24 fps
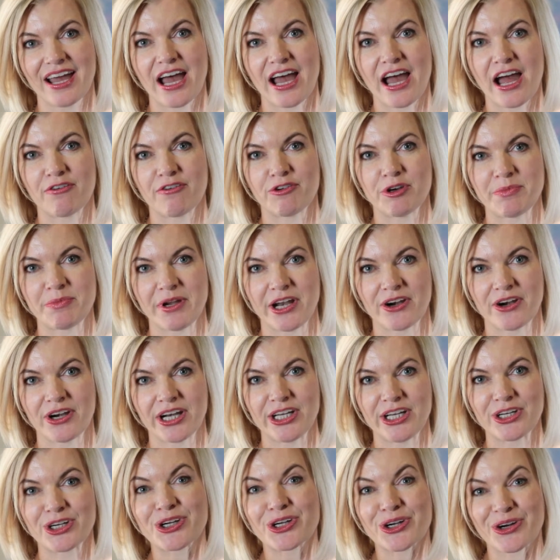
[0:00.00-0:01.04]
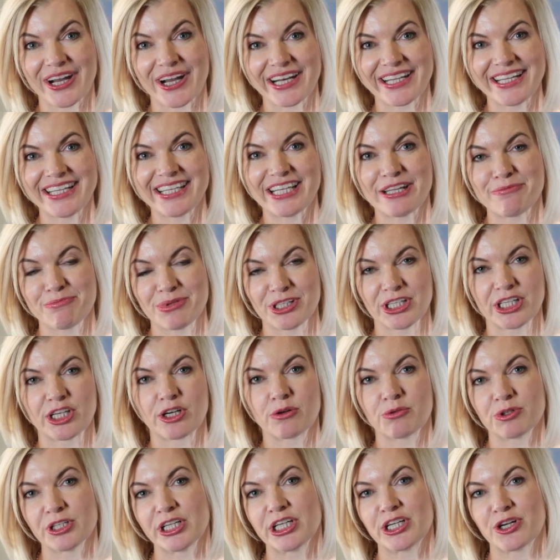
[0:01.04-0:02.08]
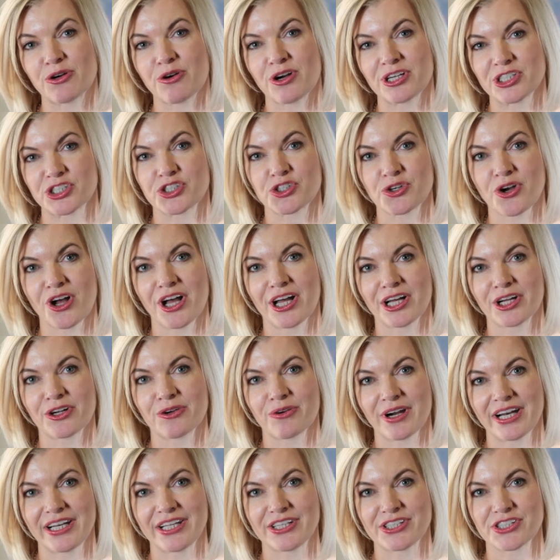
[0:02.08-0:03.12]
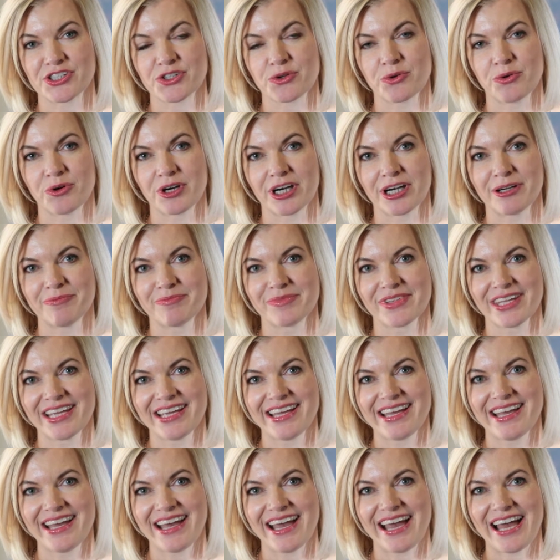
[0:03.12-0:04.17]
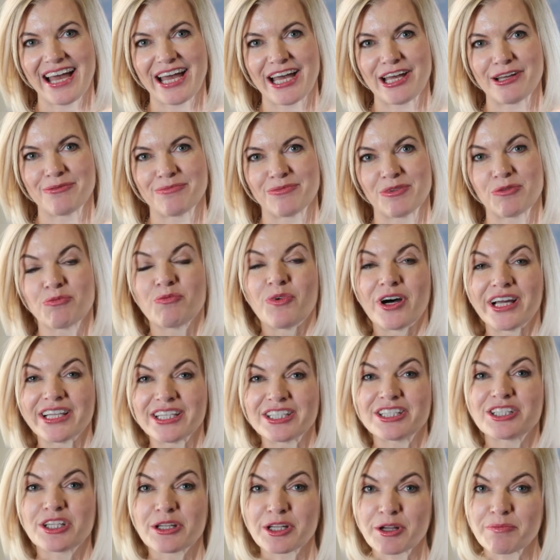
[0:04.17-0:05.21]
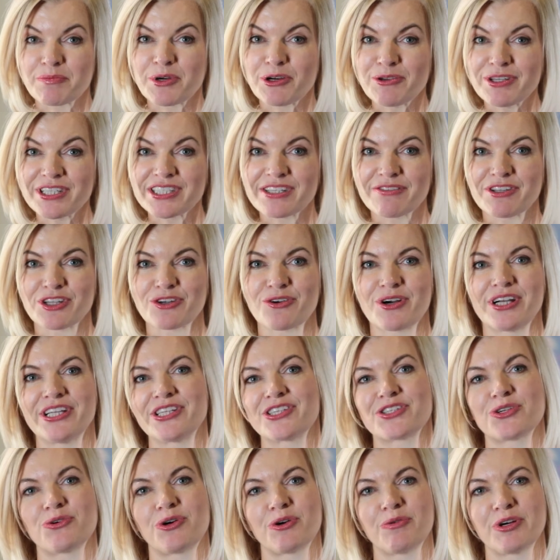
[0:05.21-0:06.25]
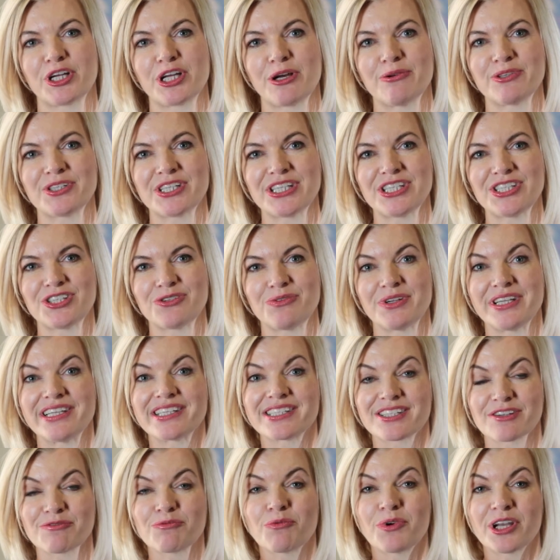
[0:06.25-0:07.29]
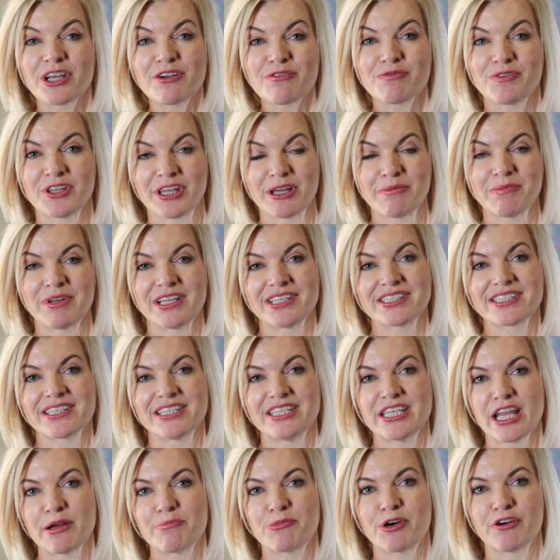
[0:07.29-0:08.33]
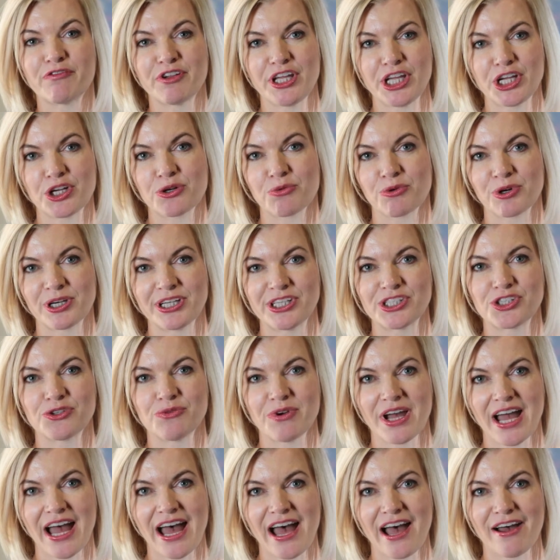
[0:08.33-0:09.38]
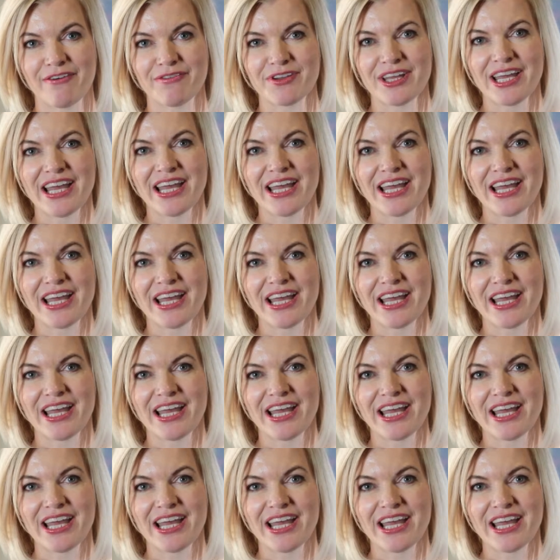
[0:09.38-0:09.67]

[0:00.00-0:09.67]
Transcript: of repairing your credit and building a really strong credit score. What the components of the credit score, what goes into it, is one of them is the number of inquiries you have.